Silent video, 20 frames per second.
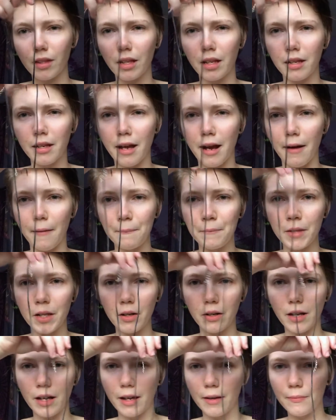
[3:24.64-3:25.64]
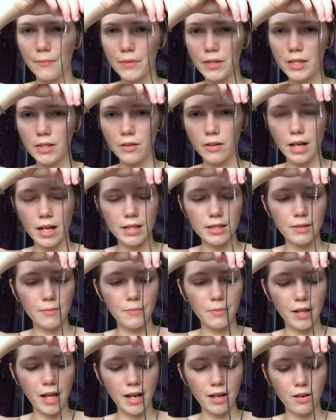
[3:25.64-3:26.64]
Yeah, okay. So it has a
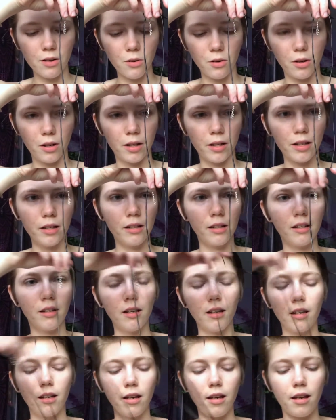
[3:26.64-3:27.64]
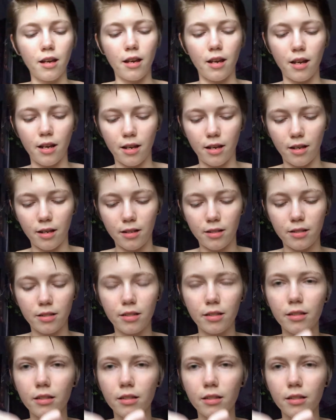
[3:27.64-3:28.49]
black cord, and